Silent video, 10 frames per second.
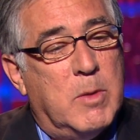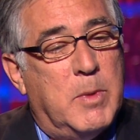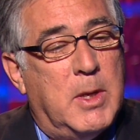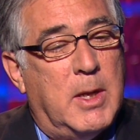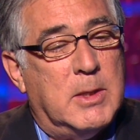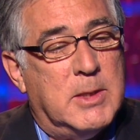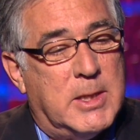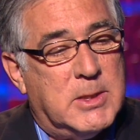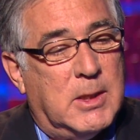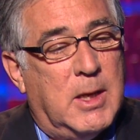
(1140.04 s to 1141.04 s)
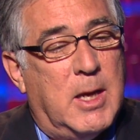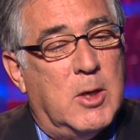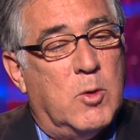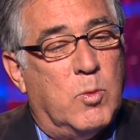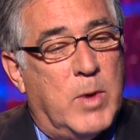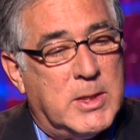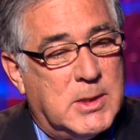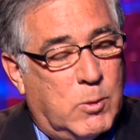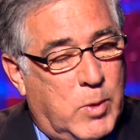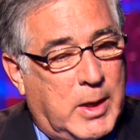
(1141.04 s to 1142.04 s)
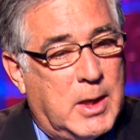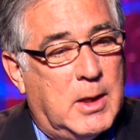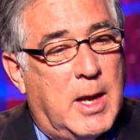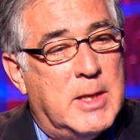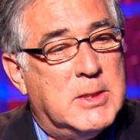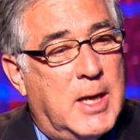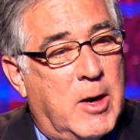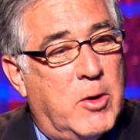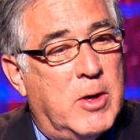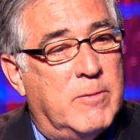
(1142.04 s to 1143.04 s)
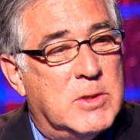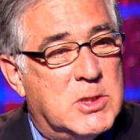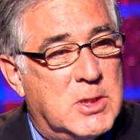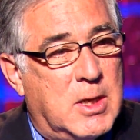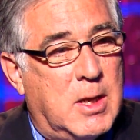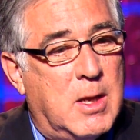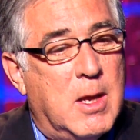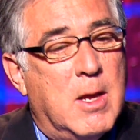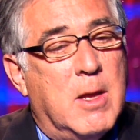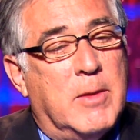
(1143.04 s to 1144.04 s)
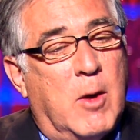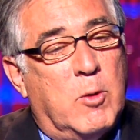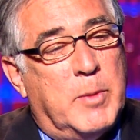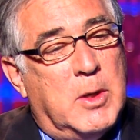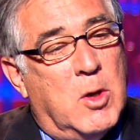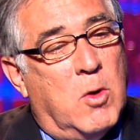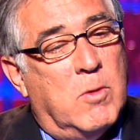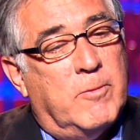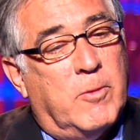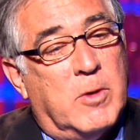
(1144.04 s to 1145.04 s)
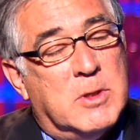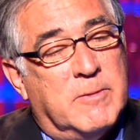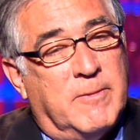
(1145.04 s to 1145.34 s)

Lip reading: to be a designated, recognized area of the city that will be known for its